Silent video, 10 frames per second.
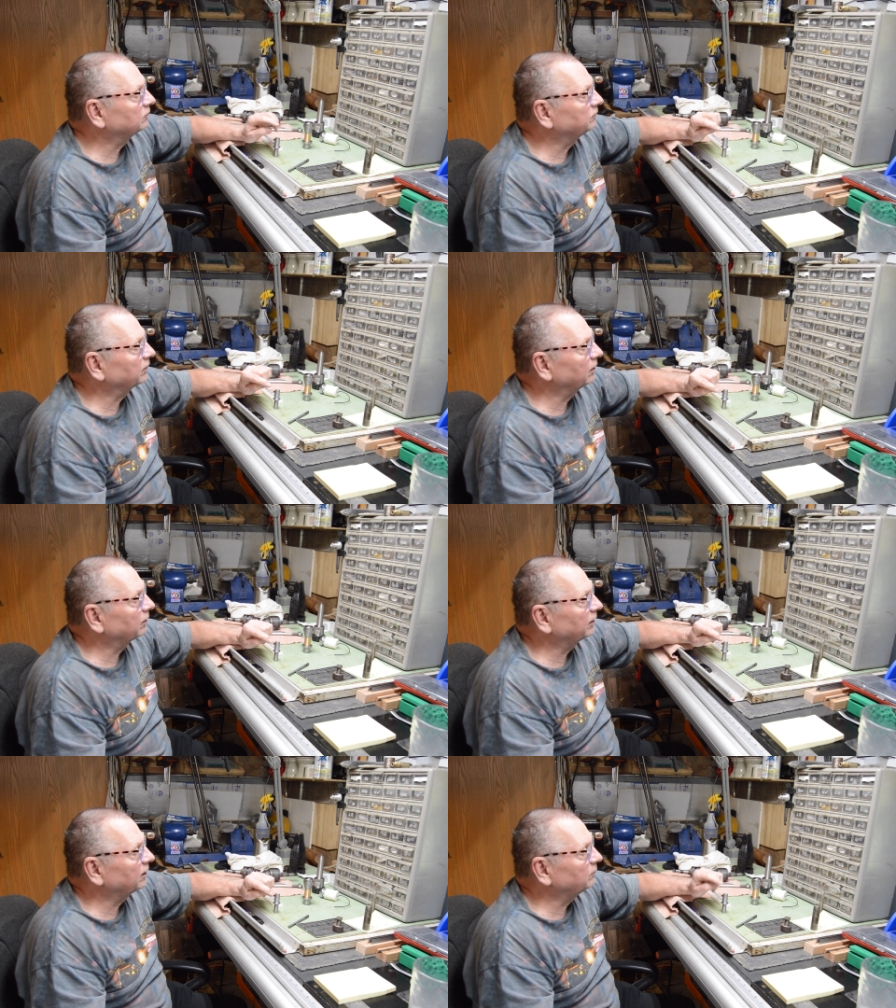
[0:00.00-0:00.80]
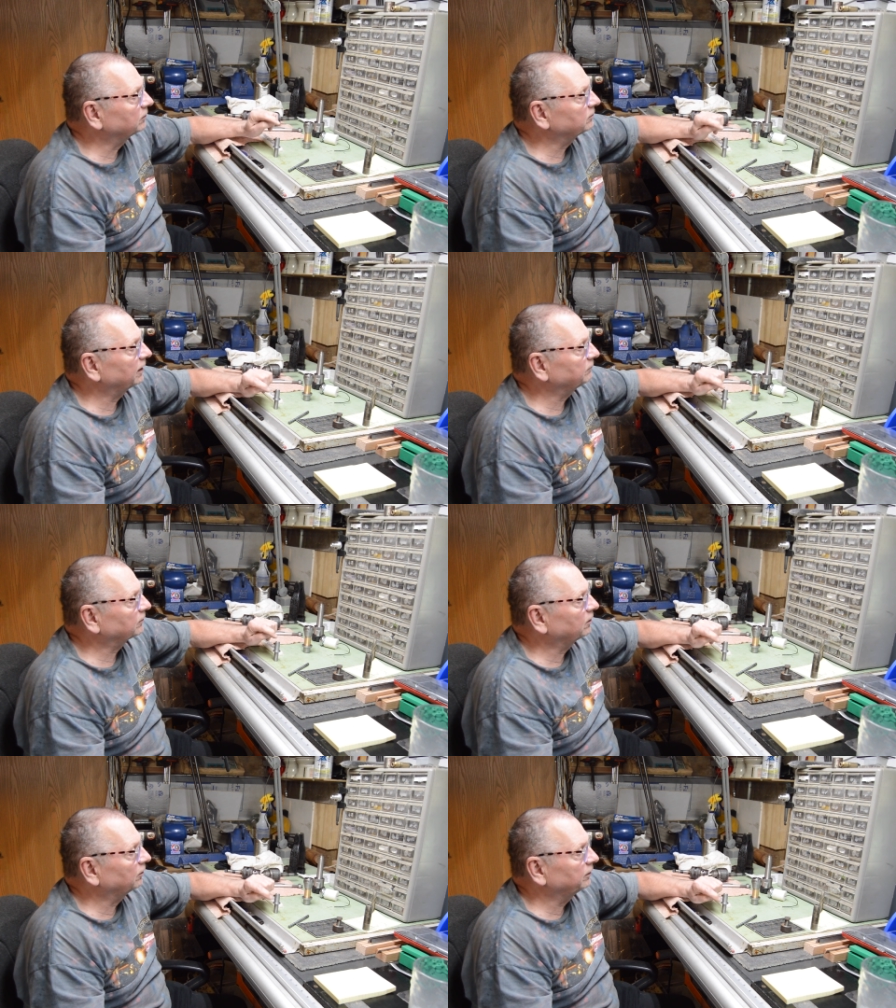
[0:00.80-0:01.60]
to figure out how much I have
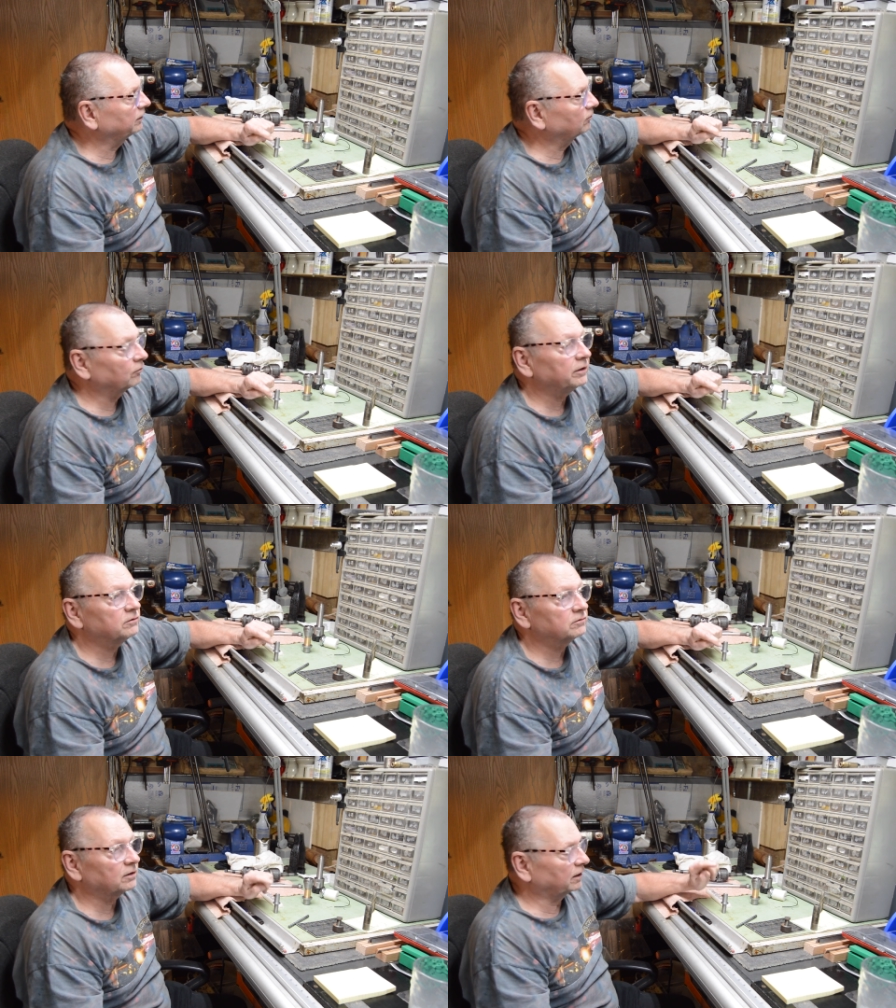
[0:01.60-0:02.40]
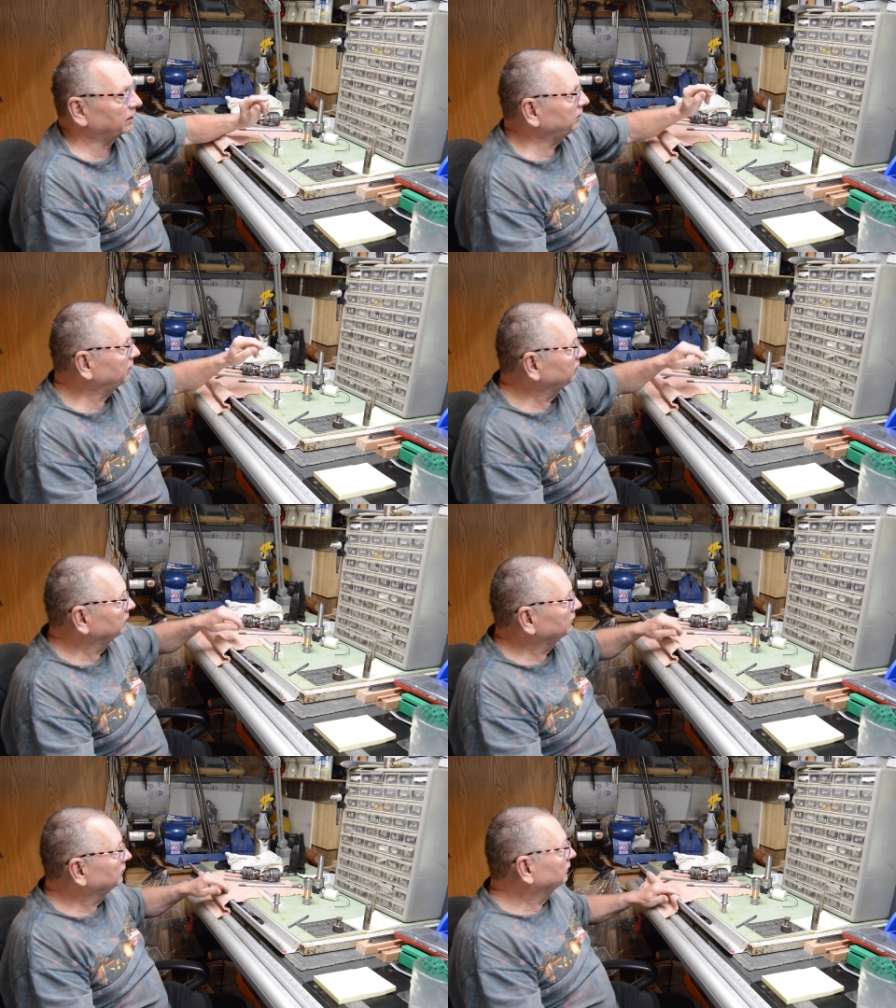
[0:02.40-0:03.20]
to cut in on each side.
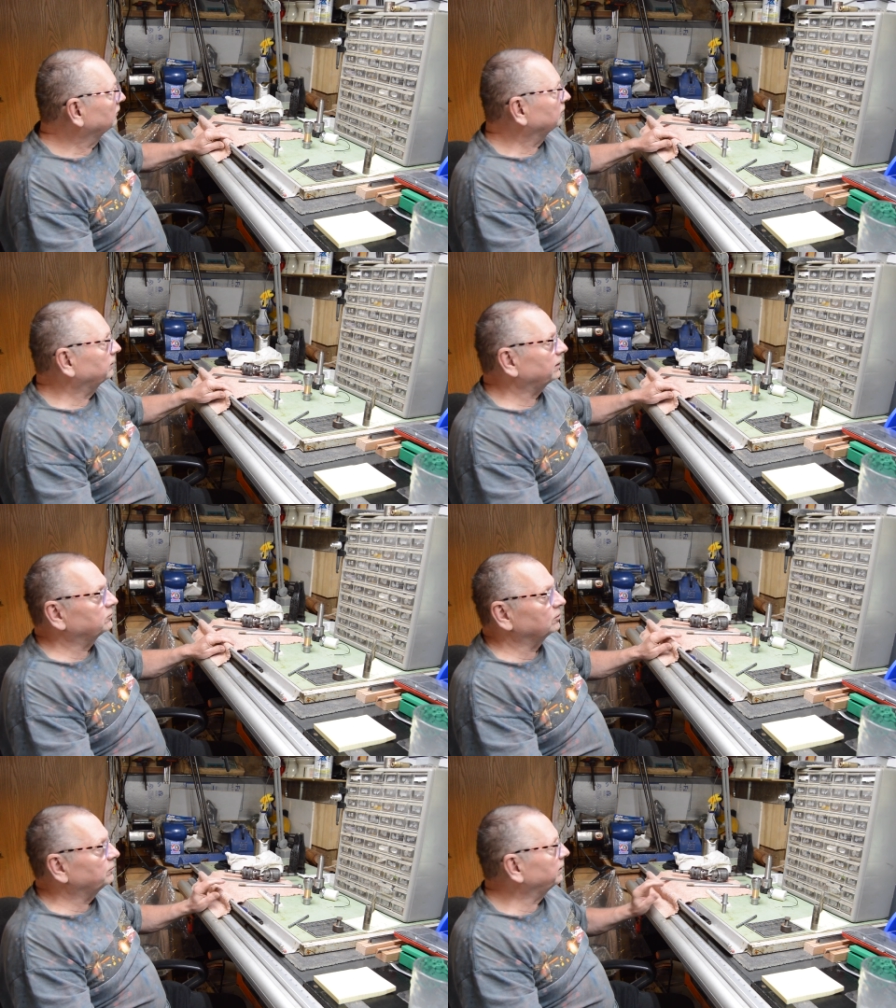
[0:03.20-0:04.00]
That shouldn't